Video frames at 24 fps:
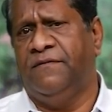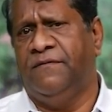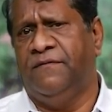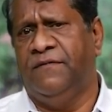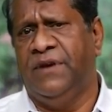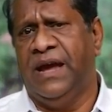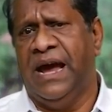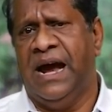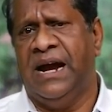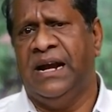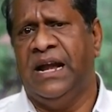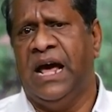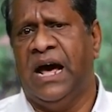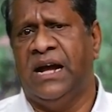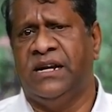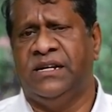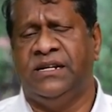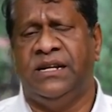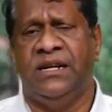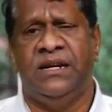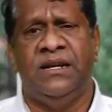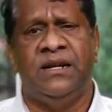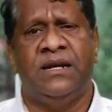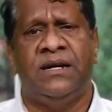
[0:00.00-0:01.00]
We had our
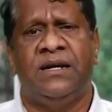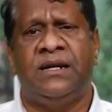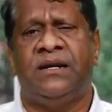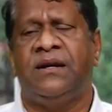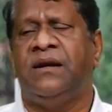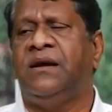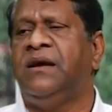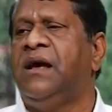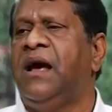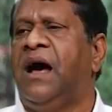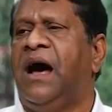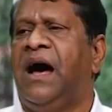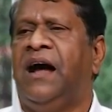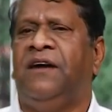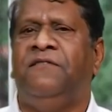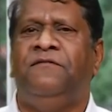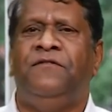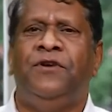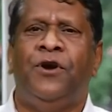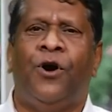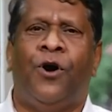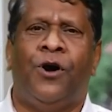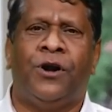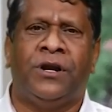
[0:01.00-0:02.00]
dinner and
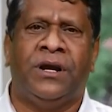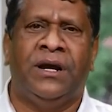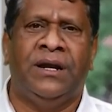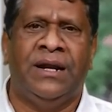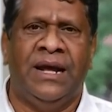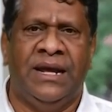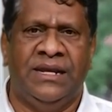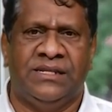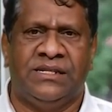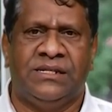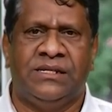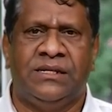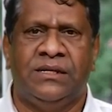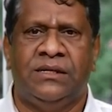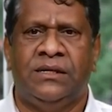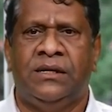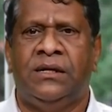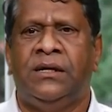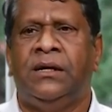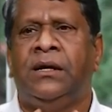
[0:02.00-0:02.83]
we organized.